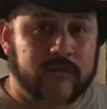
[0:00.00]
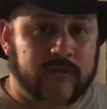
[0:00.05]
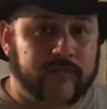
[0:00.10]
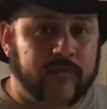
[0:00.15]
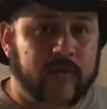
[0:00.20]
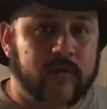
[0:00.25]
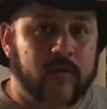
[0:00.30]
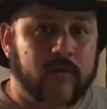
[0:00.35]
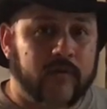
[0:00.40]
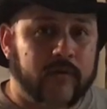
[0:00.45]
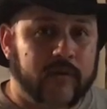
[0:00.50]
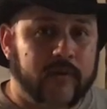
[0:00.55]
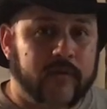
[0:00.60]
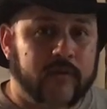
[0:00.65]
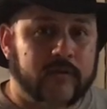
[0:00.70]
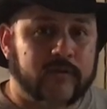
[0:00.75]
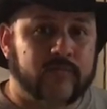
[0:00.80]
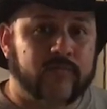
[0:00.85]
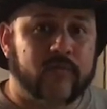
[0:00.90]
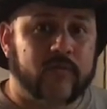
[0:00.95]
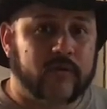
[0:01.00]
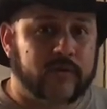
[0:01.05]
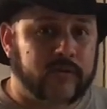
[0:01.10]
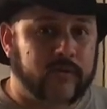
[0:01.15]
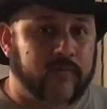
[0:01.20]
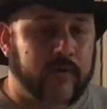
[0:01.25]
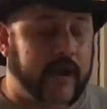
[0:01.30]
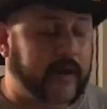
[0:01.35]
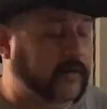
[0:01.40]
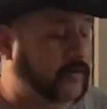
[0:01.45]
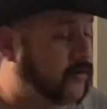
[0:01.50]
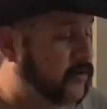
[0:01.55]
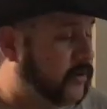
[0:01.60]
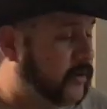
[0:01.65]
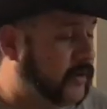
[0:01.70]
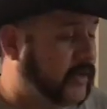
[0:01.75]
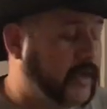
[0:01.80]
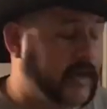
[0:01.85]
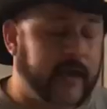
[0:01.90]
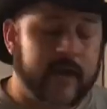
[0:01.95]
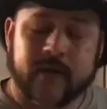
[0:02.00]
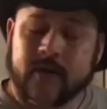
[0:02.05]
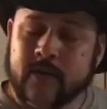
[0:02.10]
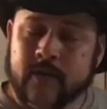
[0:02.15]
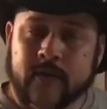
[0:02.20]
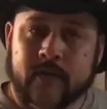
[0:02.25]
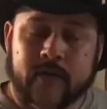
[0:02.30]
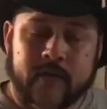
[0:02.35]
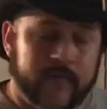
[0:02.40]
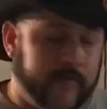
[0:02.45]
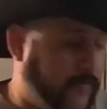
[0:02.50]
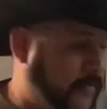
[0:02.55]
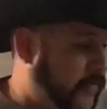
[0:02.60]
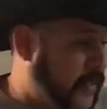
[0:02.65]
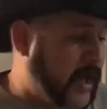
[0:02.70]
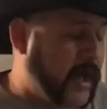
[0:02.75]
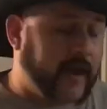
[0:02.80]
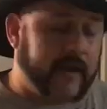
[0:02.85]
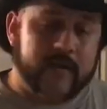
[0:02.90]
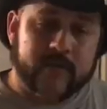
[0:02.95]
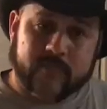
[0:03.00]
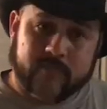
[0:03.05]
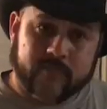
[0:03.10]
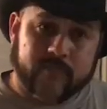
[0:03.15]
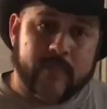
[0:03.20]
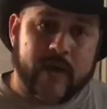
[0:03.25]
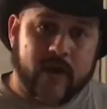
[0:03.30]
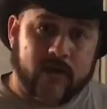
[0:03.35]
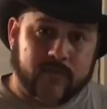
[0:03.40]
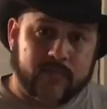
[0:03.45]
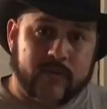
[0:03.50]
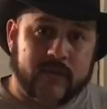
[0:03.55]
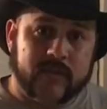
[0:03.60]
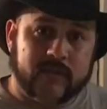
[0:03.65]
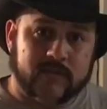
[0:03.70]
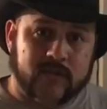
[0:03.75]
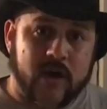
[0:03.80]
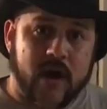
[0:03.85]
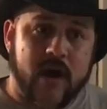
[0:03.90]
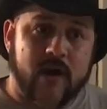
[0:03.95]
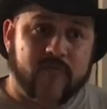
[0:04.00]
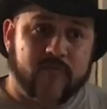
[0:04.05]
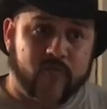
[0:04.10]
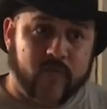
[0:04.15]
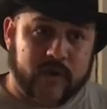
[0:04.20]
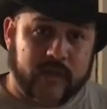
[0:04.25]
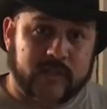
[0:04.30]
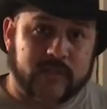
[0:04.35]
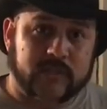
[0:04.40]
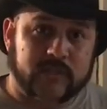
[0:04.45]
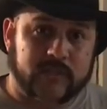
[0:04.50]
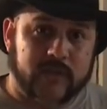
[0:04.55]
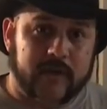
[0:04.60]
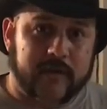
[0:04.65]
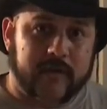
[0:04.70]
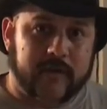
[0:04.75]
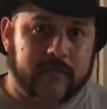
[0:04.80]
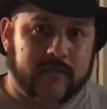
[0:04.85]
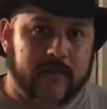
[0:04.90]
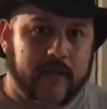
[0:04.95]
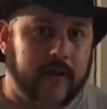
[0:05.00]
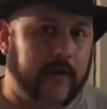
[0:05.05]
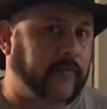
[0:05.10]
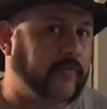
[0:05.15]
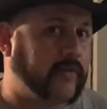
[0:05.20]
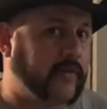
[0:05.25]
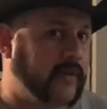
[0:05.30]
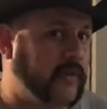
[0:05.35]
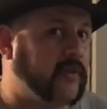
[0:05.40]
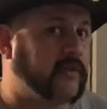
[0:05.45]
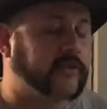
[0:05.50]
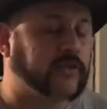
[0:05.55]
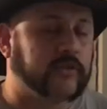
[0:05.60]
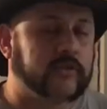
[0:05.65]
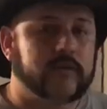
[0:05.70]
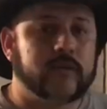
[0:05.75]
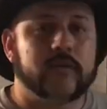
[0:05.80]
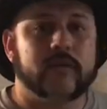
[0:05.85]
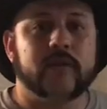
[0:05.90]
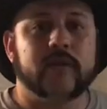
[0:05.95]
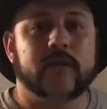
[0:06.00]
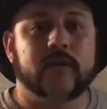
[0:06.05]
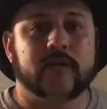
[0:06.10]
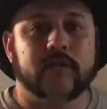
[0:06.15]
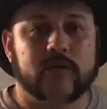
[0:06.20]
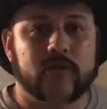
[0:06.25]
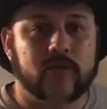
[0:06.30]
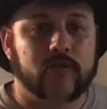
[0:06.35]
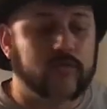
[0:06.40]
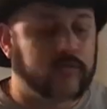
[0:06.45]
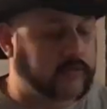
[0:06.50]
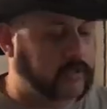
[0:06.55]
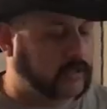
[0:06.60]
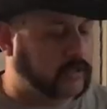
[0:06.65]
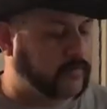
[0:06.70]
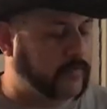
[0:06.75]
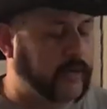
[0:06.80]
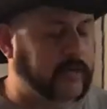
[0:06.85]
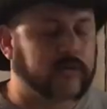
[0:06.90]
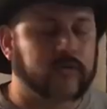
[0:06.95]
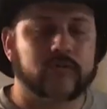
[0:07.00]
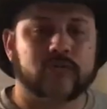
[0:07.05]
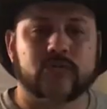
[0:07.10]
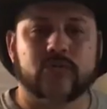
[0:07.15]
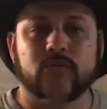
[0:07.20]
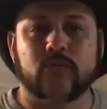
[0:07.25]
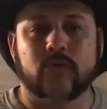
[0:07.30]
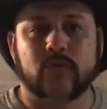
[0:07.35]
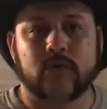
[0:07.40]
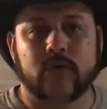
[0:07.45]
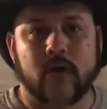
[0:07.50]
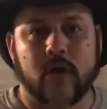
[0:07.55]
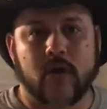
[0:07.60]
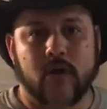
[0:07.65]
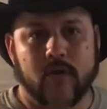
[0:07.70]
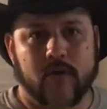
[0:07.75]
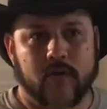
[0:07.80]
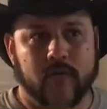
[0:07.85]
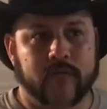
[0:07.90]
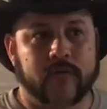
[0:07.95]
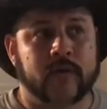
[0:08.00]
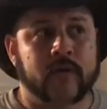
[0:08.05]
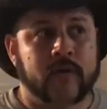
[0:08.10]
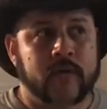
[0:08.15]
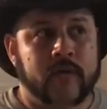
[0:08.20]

difficult it is for a director to get that mouthpiece off when it's stuck in there. They usually need to use a special tool called